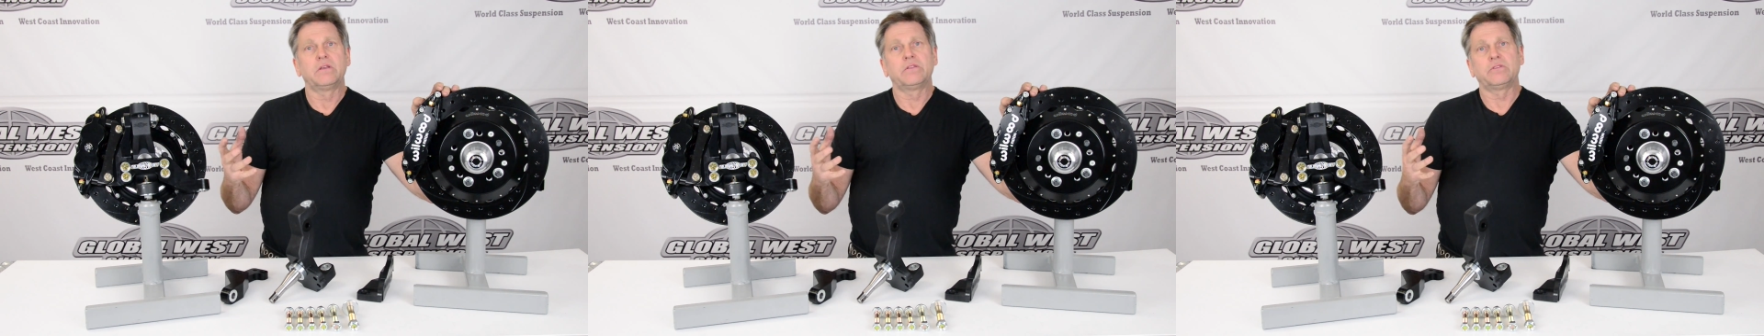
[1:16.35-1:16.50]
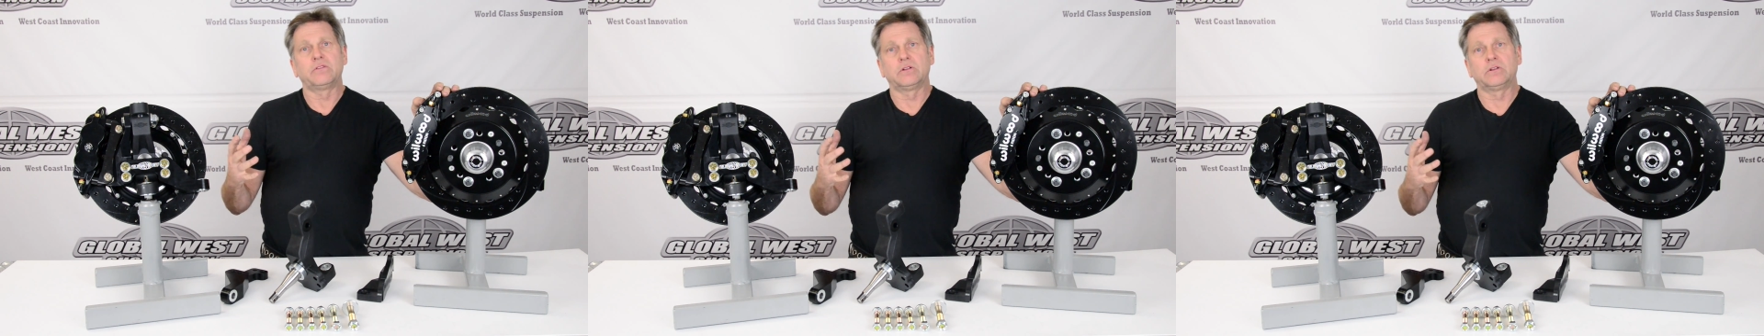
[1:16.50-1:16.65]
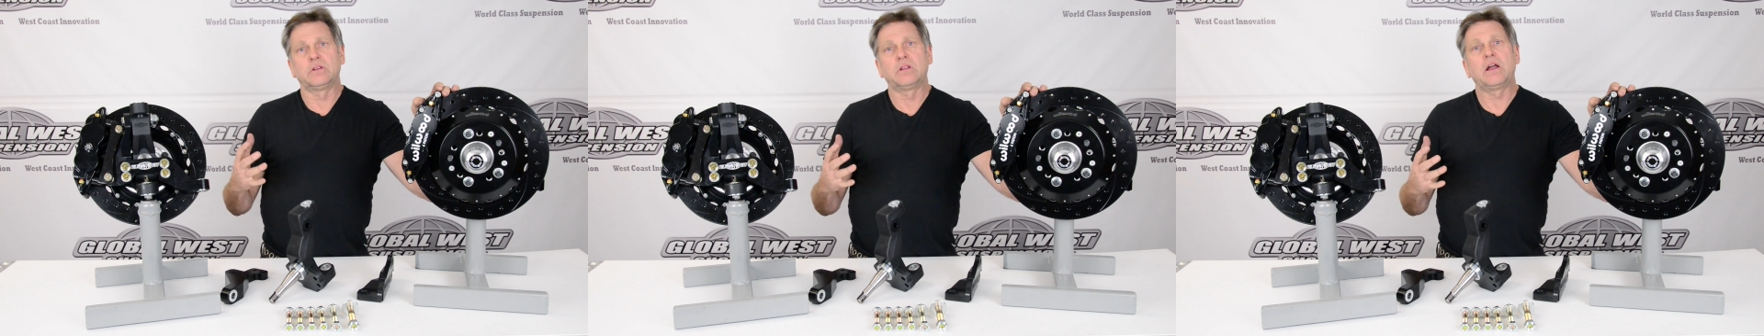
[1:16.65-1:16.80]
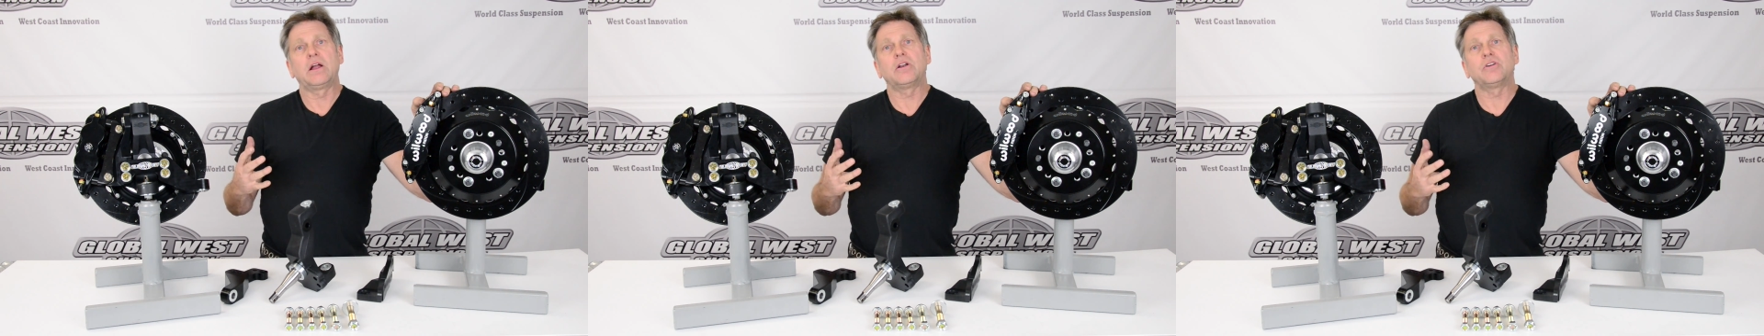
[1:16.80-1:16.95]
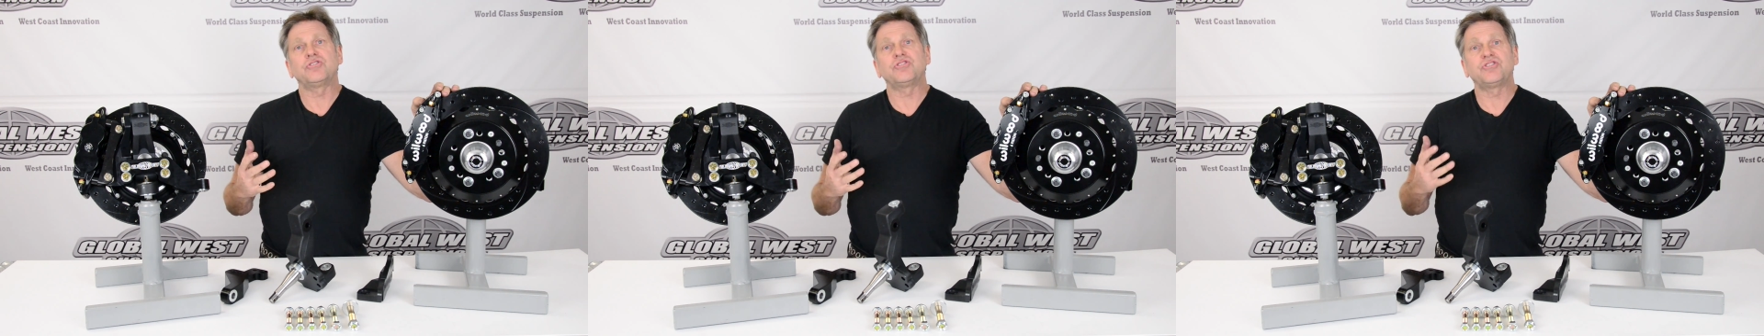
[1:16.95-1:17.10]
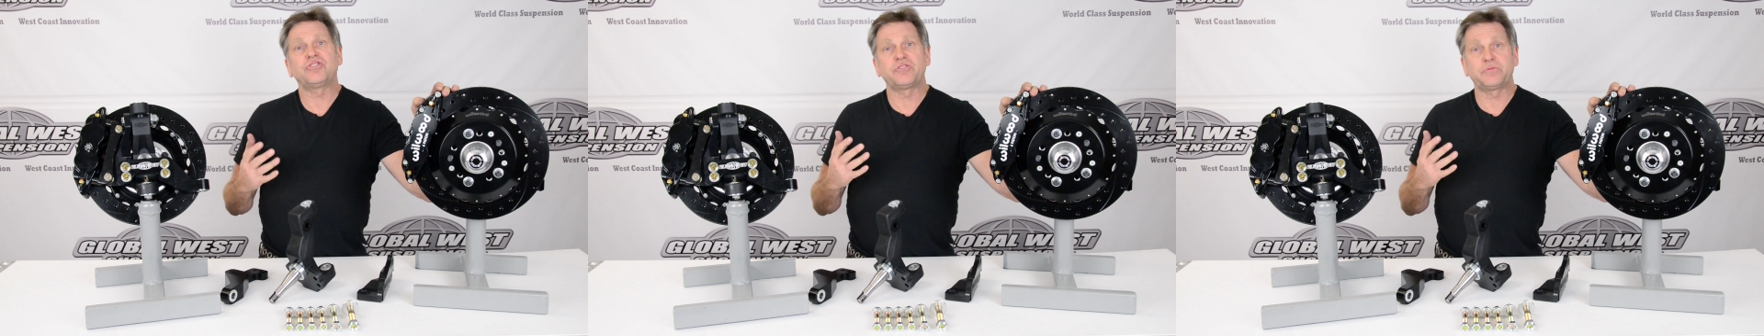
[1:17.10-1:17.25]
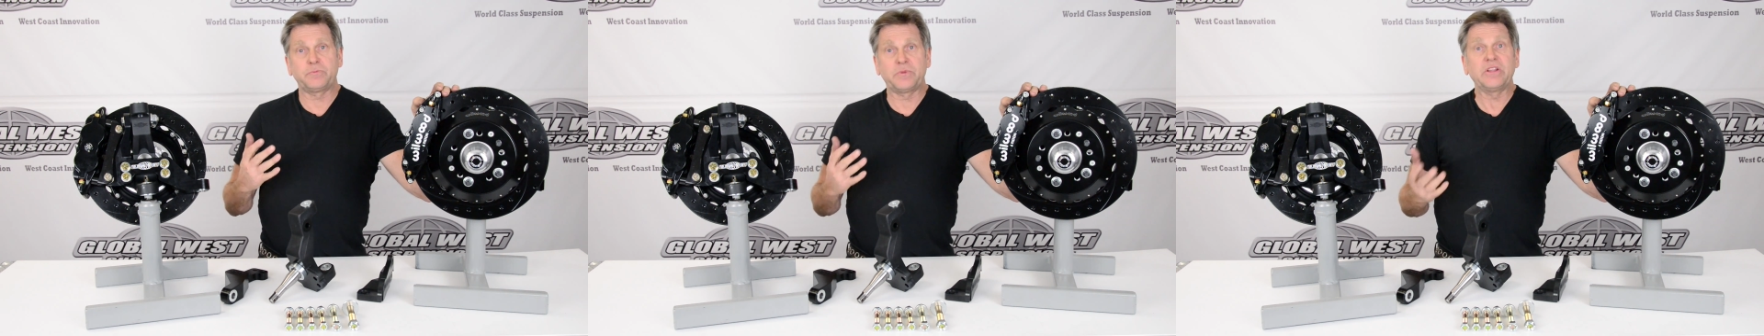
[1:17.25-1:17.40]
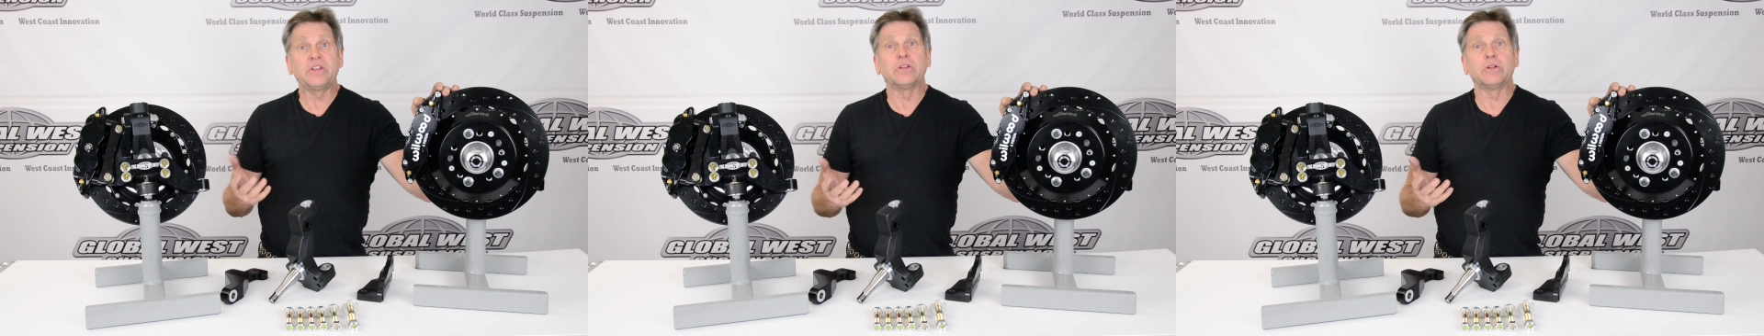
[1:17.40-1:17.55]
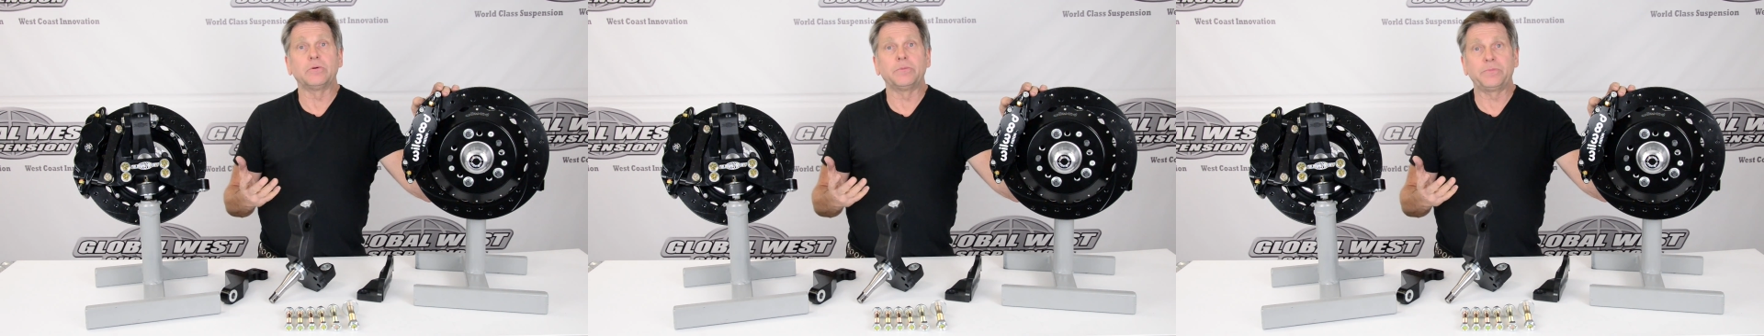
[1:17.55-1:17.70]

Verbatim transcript: the large spindle